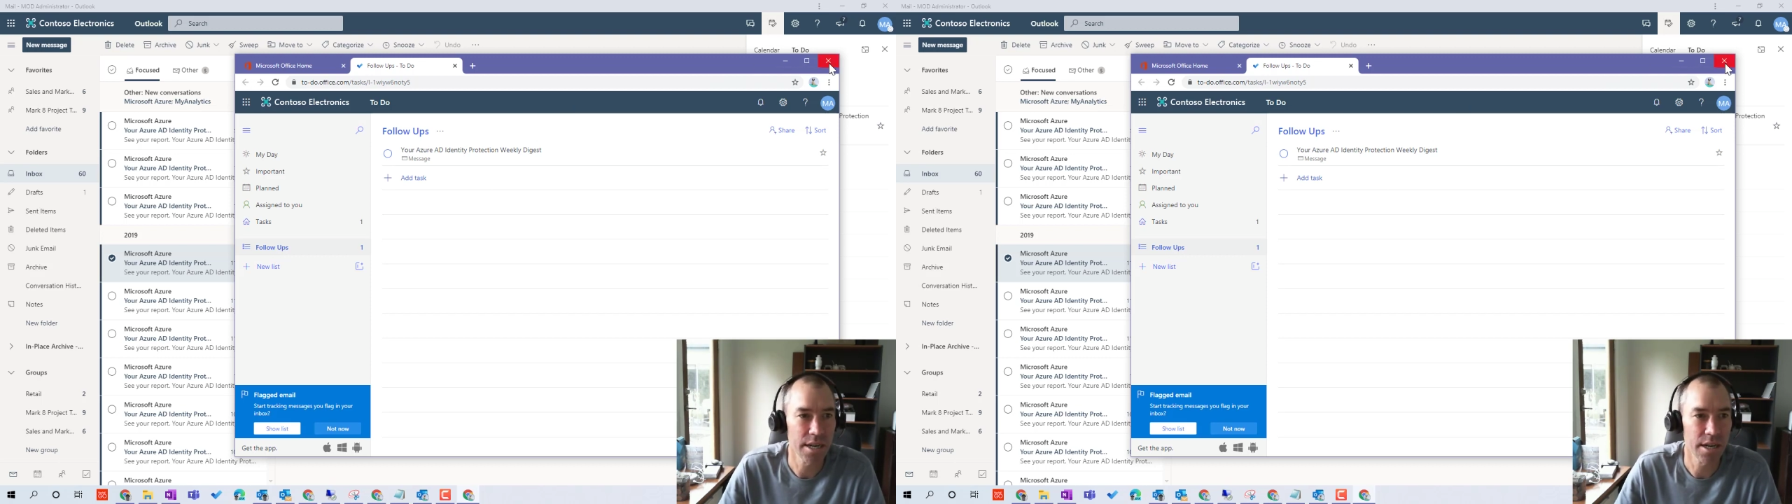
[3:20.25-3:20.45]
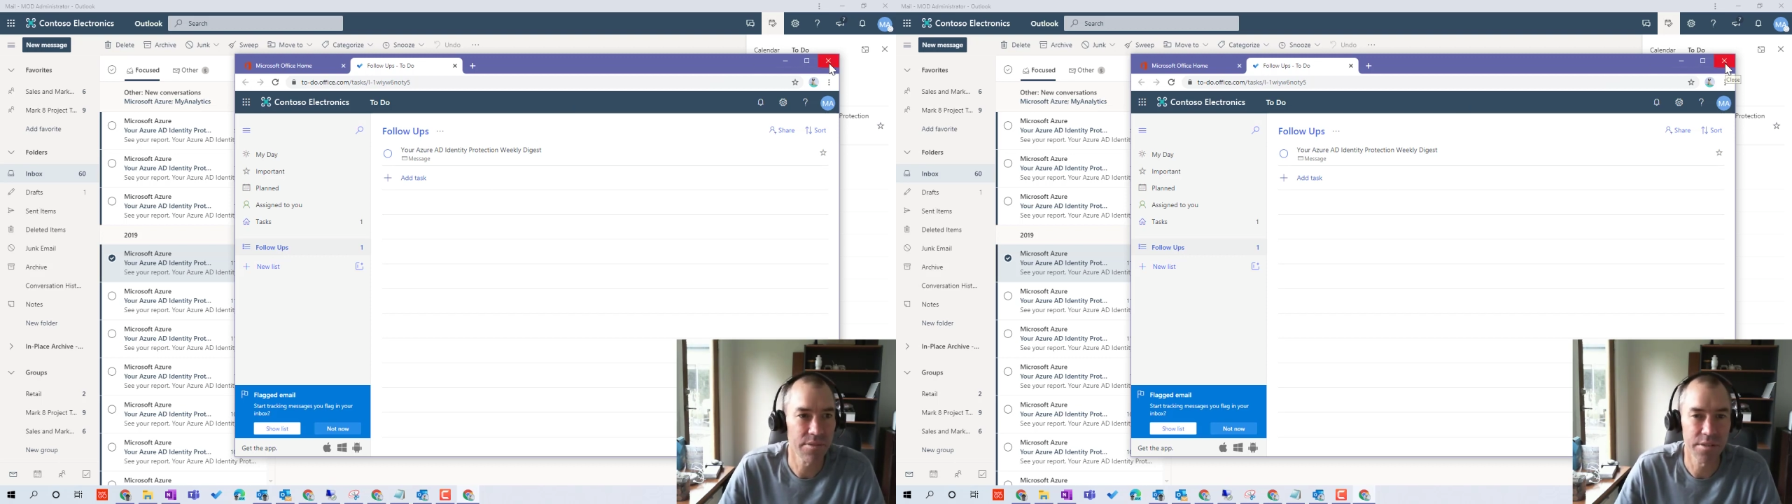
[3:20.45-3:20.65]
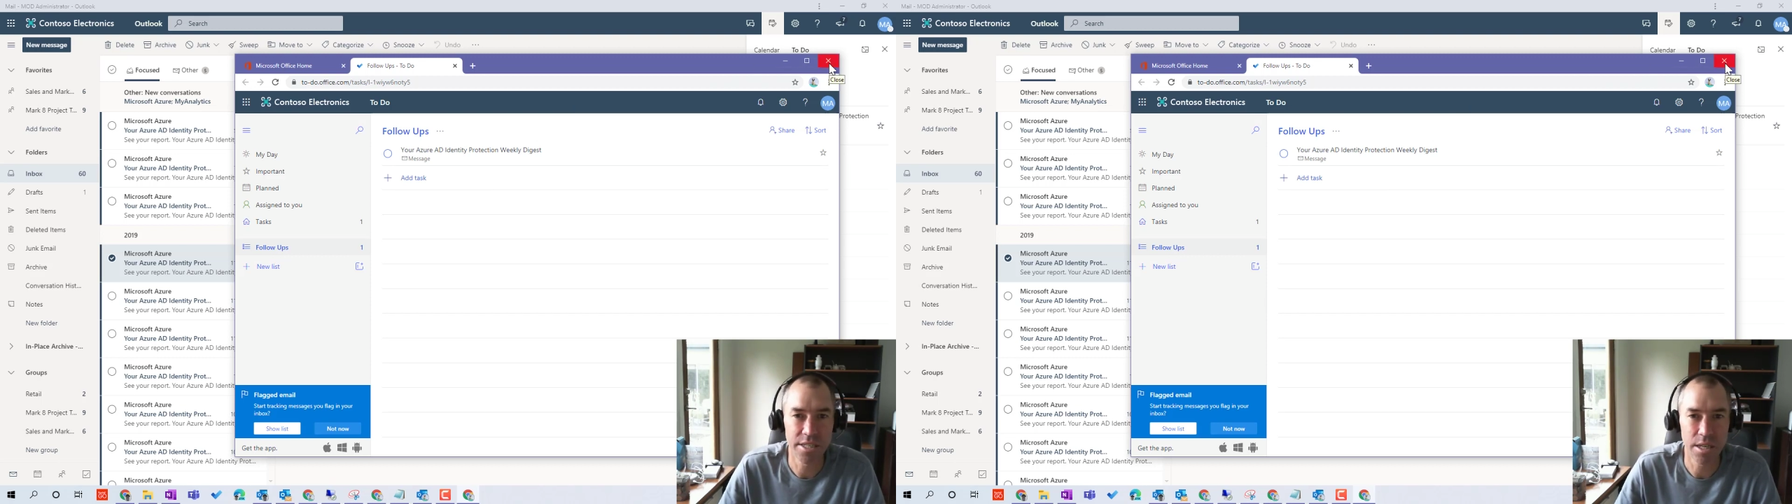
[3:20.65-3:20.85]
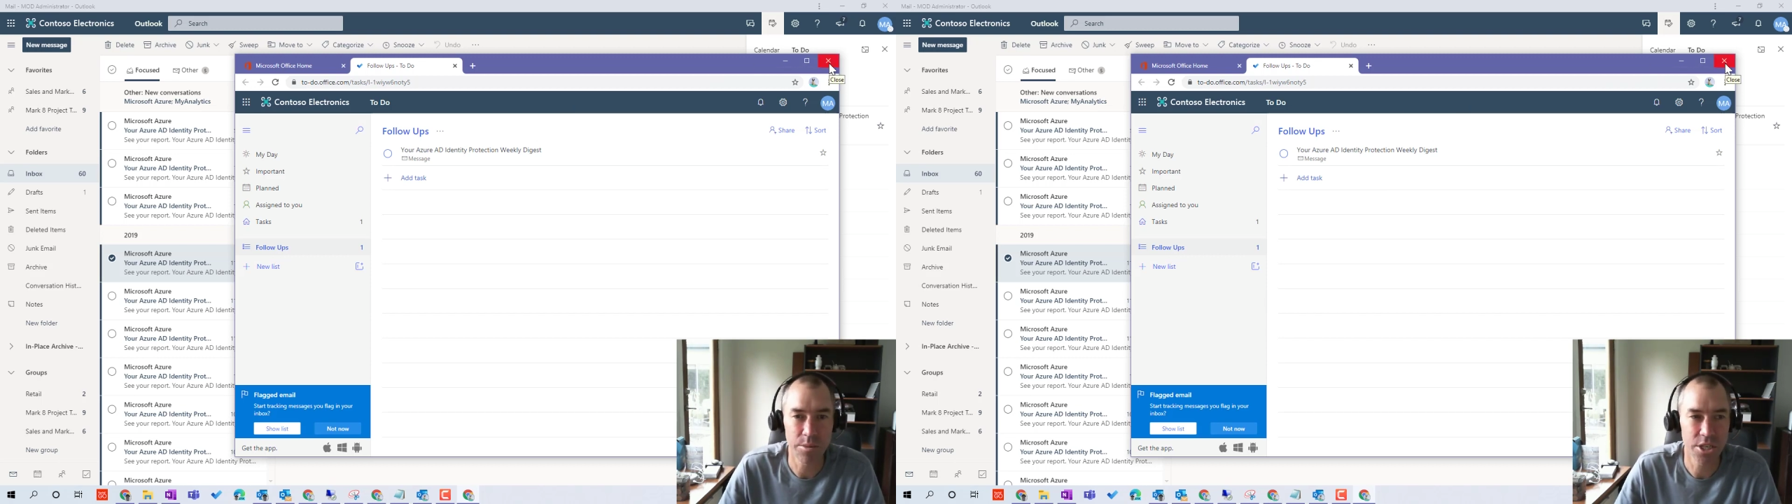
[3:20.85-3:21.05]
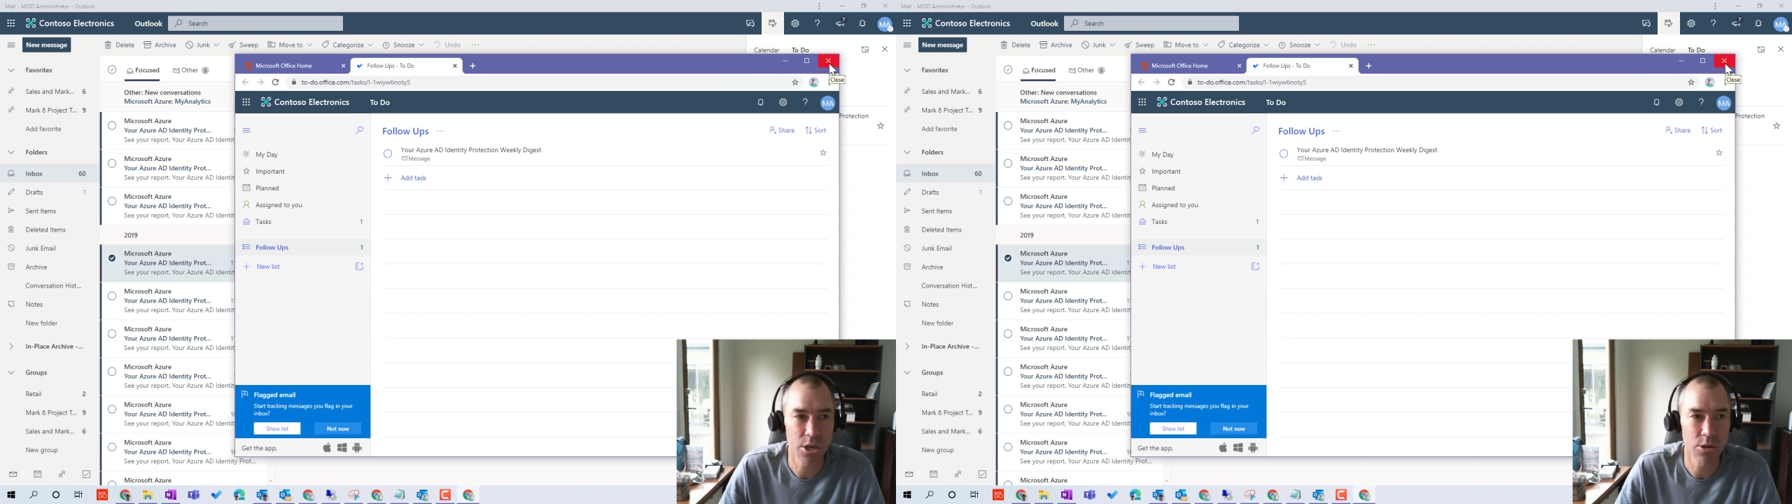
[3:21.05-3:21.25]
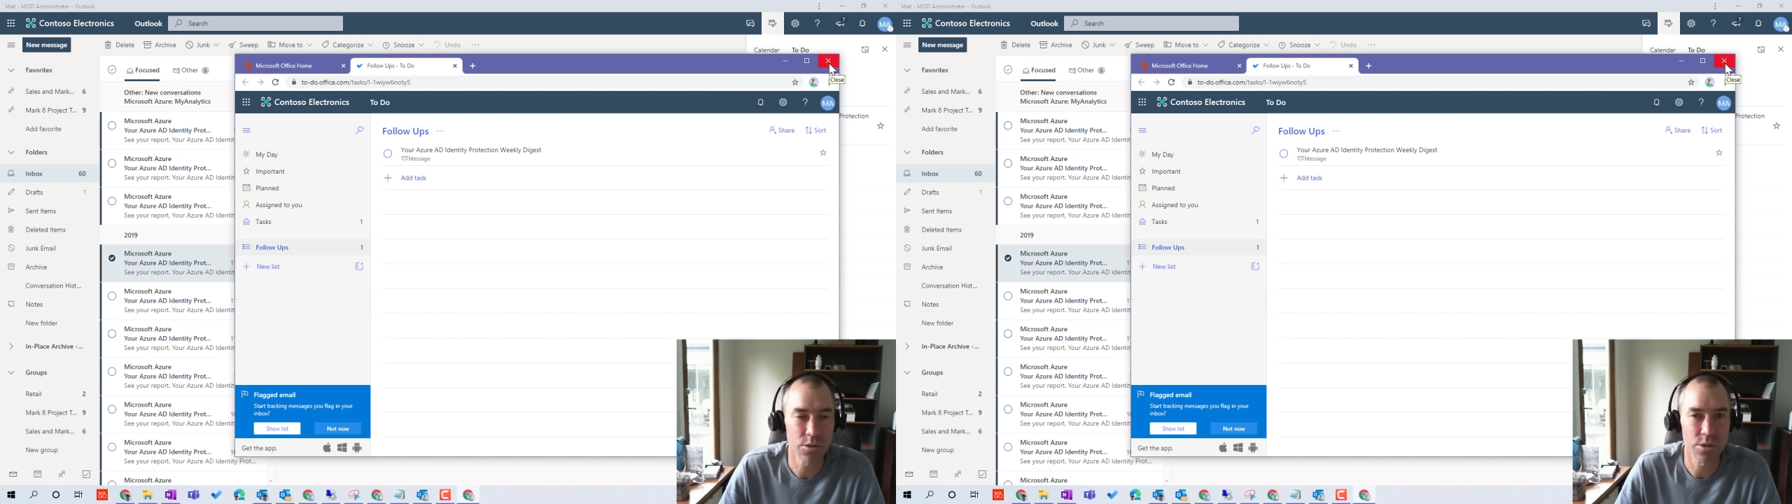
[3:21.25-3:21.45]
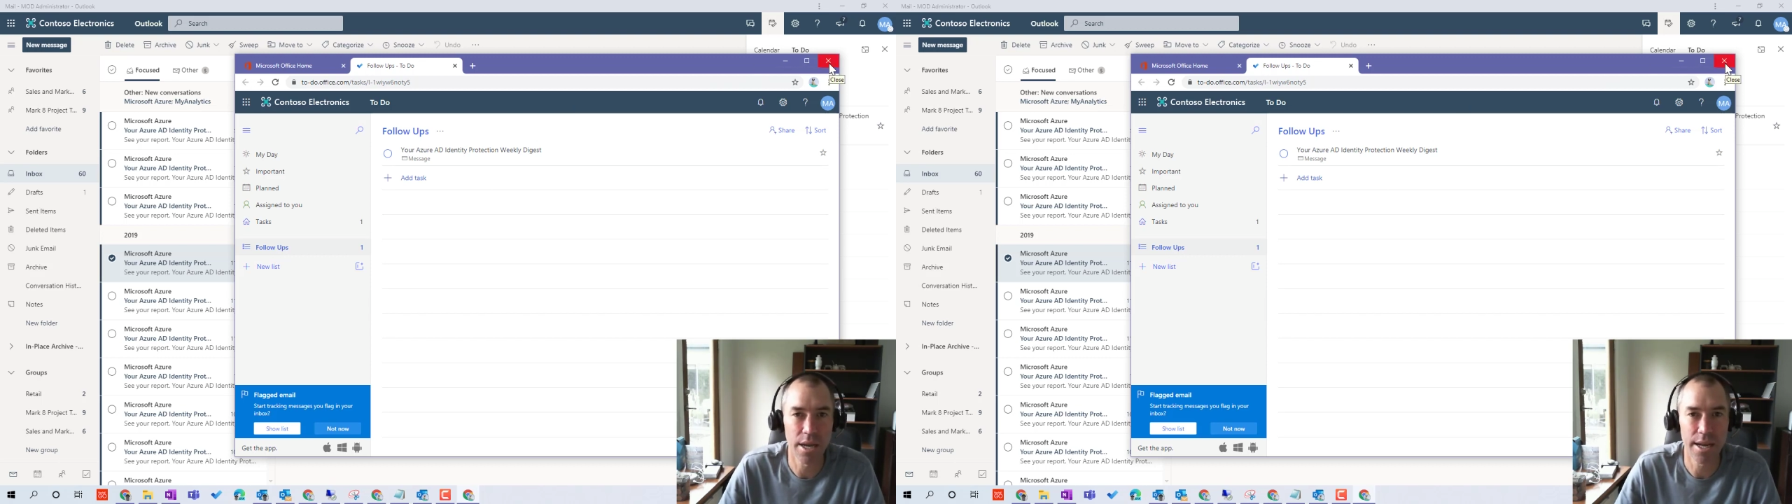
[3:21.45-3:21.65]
uh, for this episode.